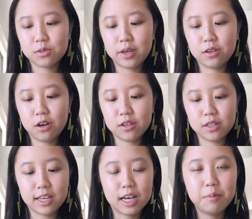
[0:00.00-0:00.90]
So I got,
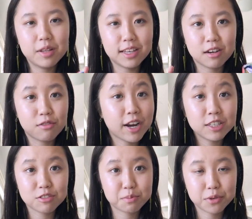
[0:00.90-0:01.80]
they come in like a
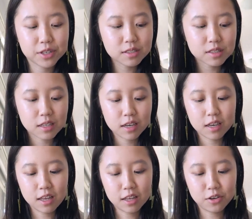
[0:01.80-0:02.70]
range of prints.
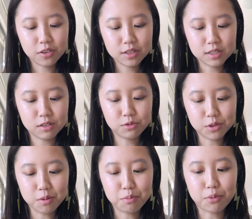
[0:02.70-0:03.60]
I got this in a
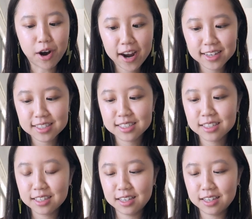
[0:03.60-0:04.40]
really bright,